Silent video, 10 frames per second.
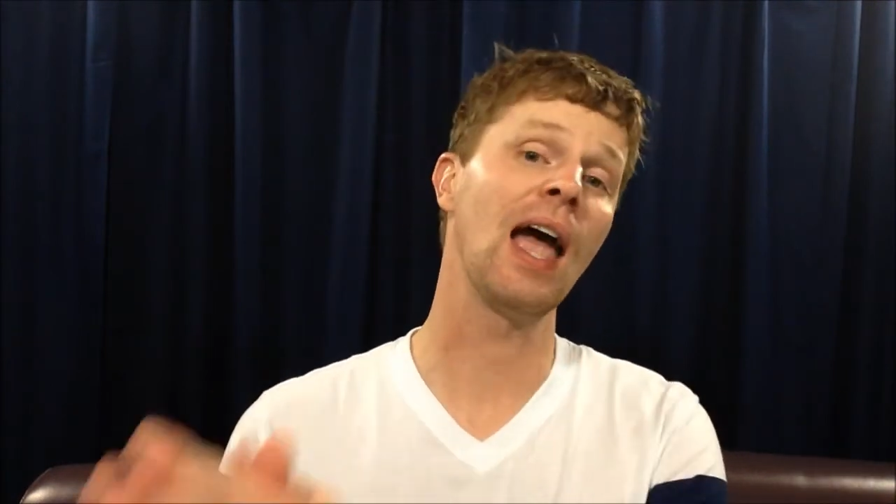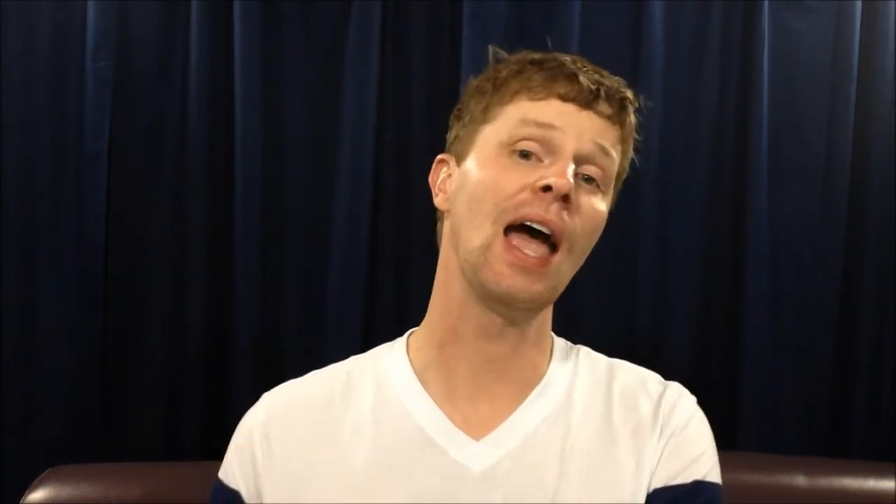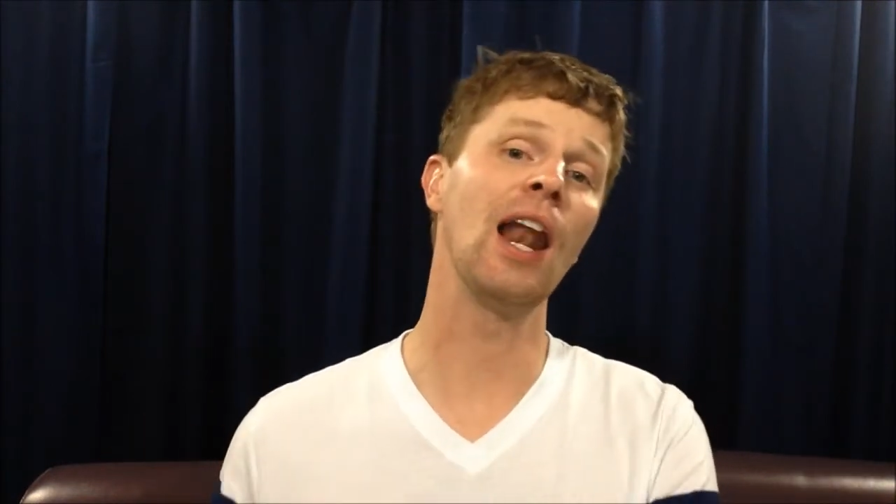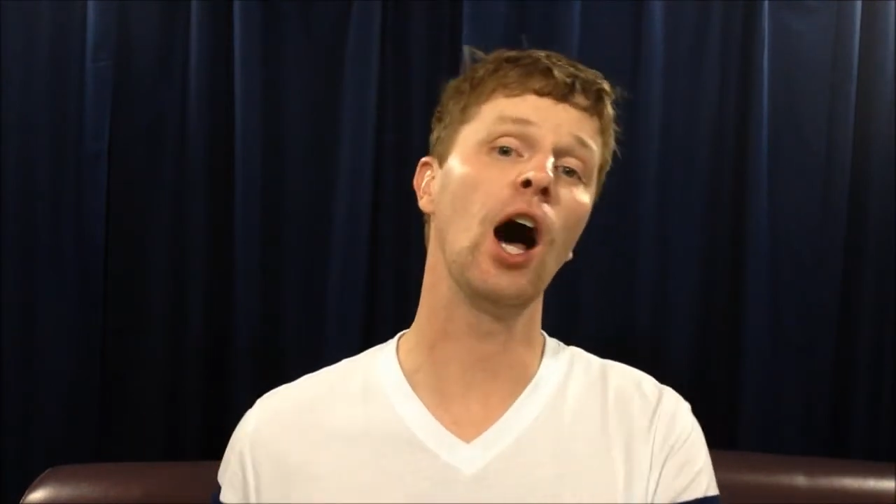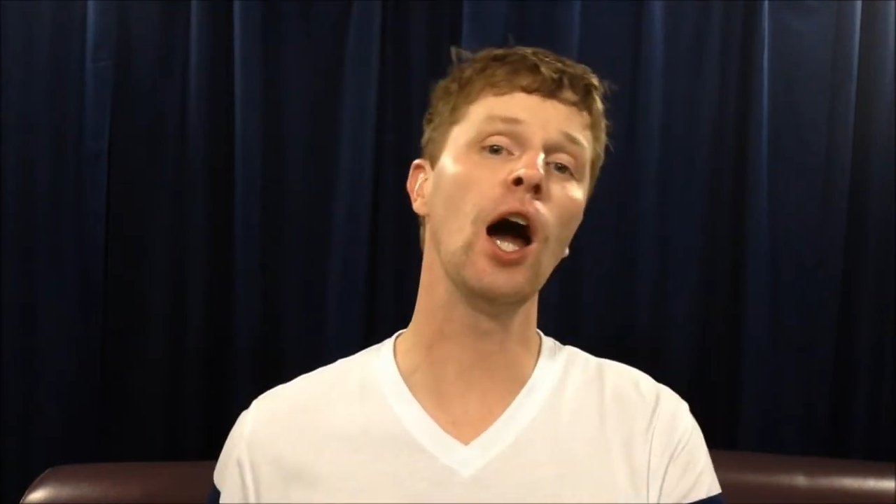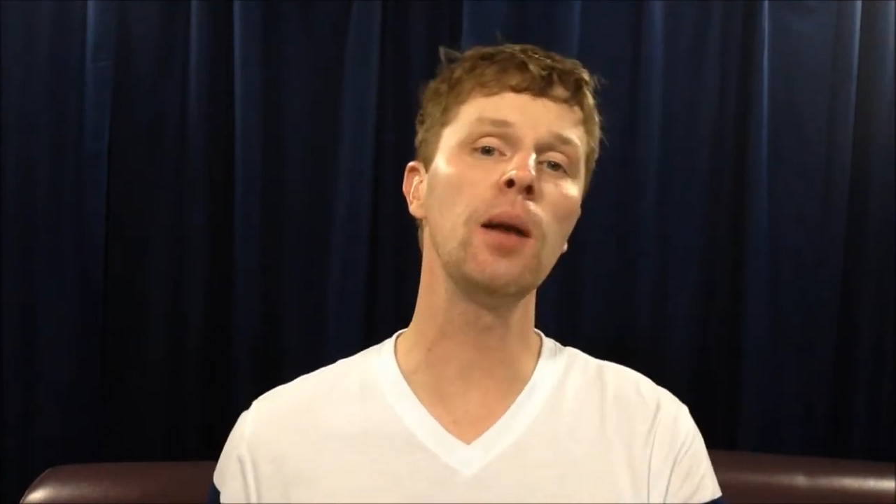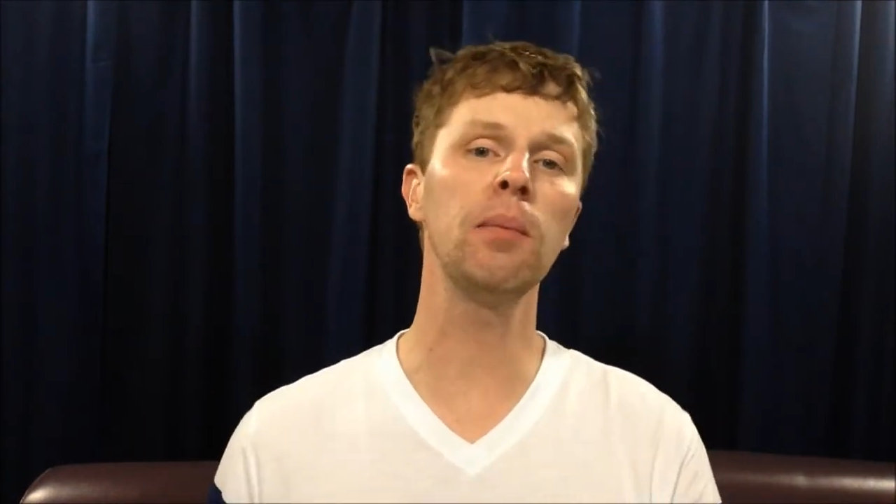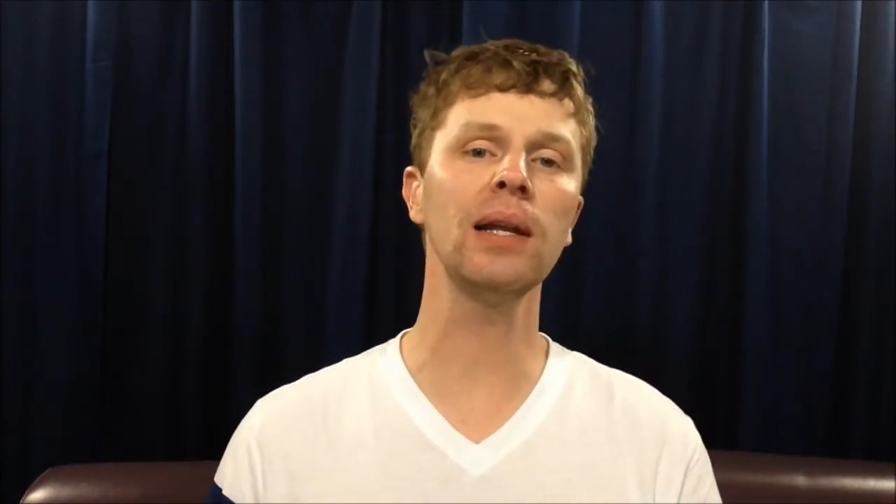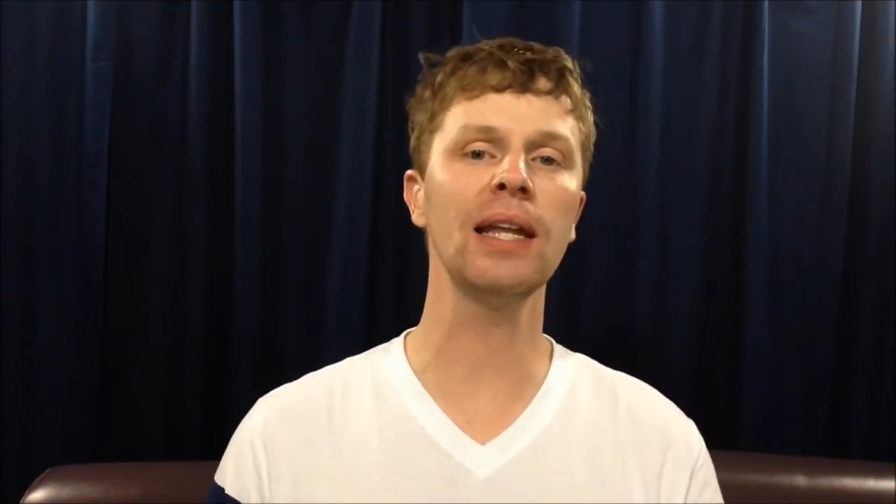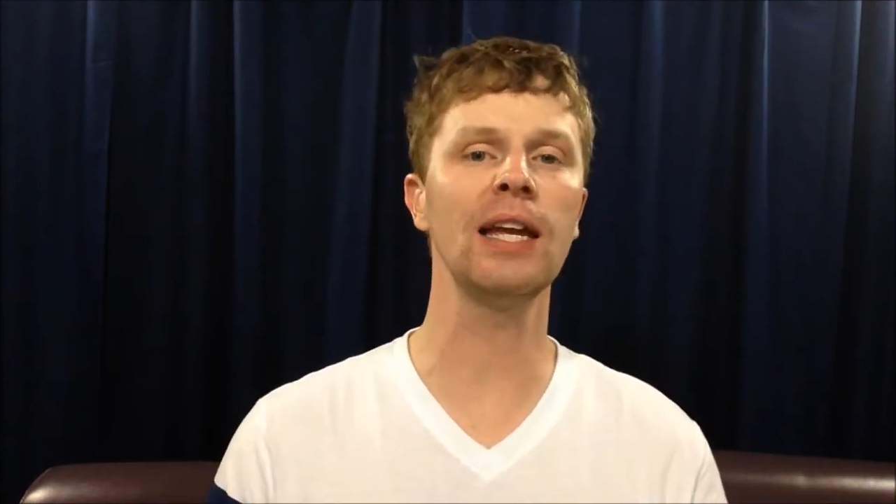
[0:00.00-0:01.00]
An
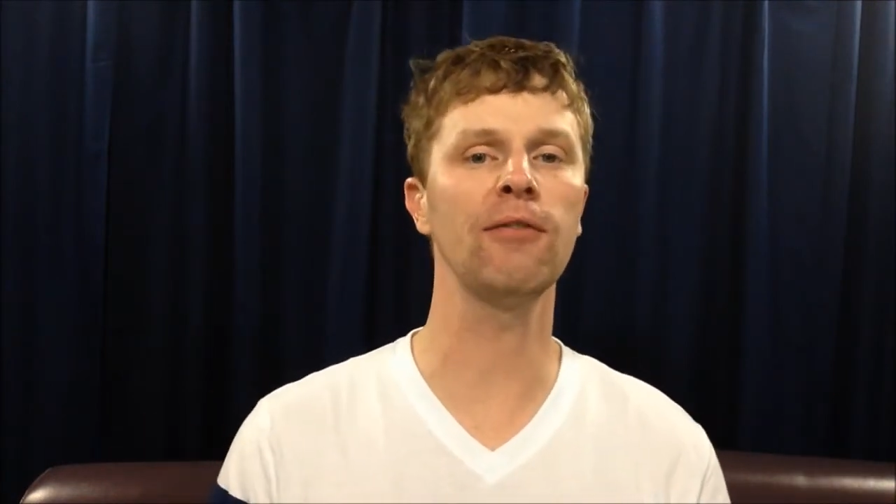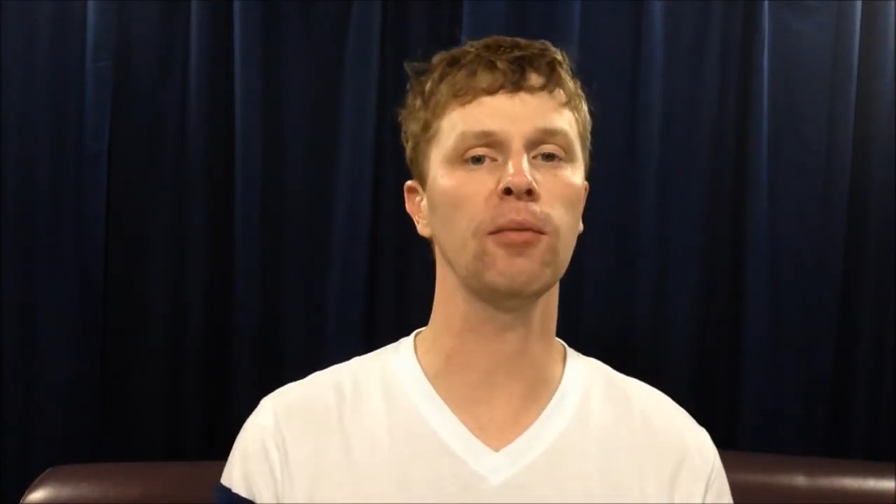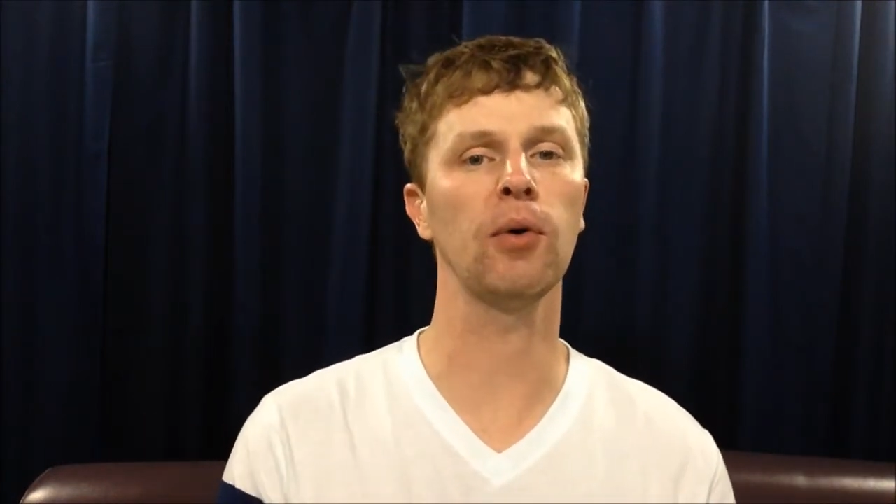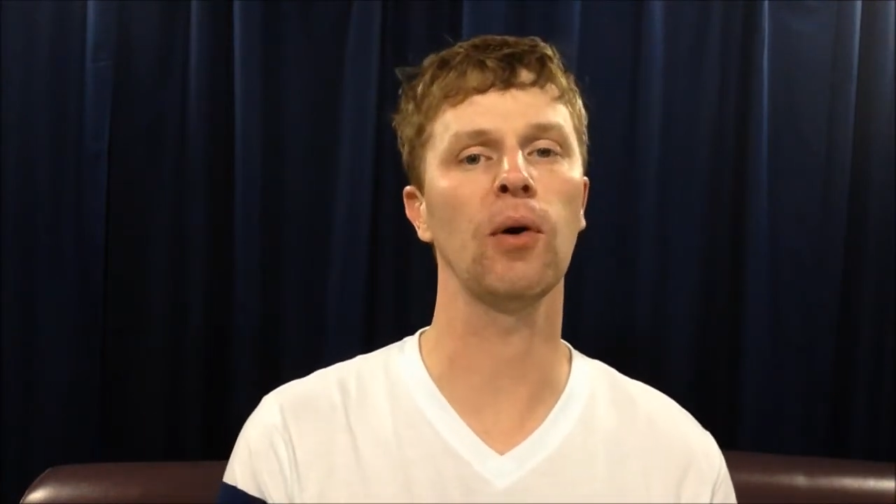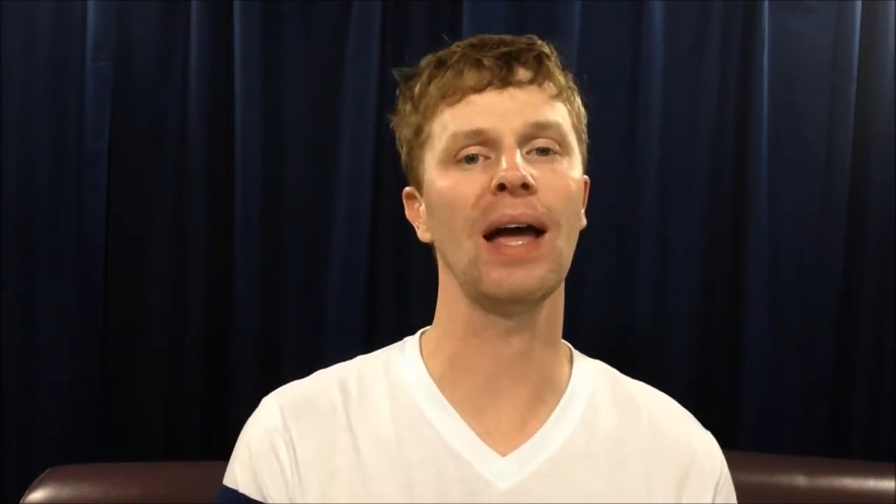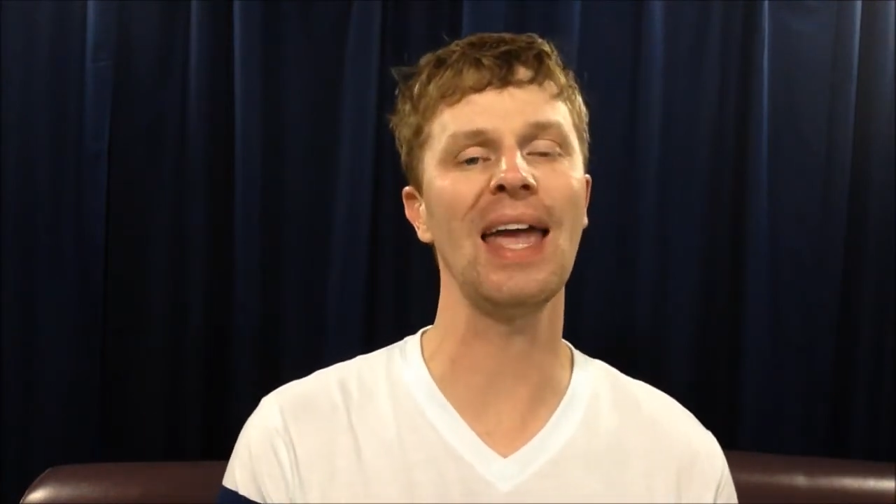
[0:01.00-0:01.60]
unbelievable